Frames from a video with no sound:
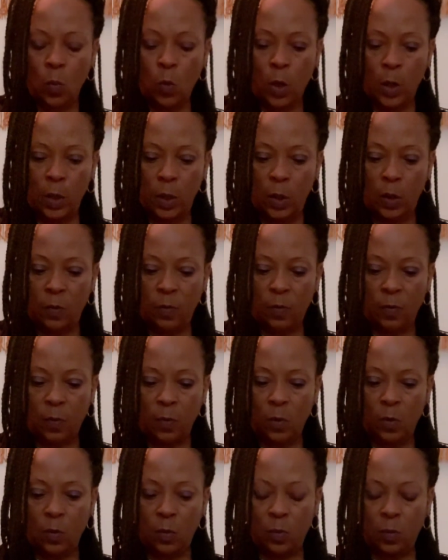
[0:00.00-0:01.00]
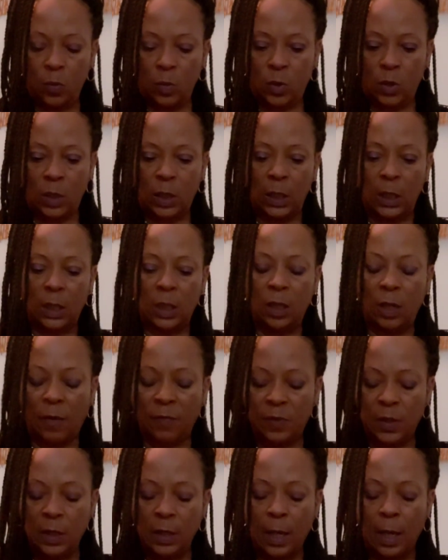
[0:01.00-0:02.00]
what you
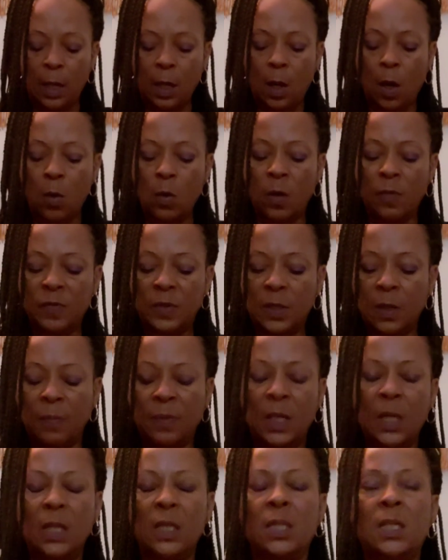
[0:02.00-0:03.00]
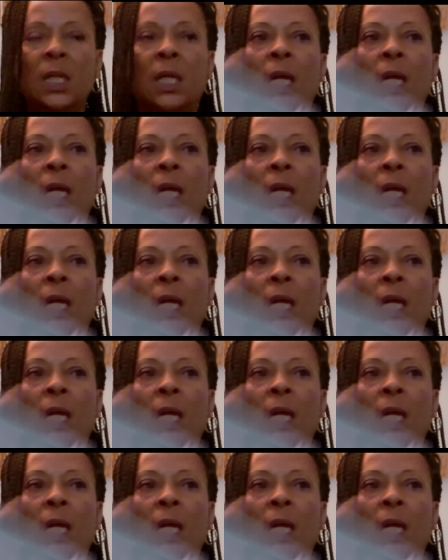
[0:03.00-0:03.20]
have to let go of some things to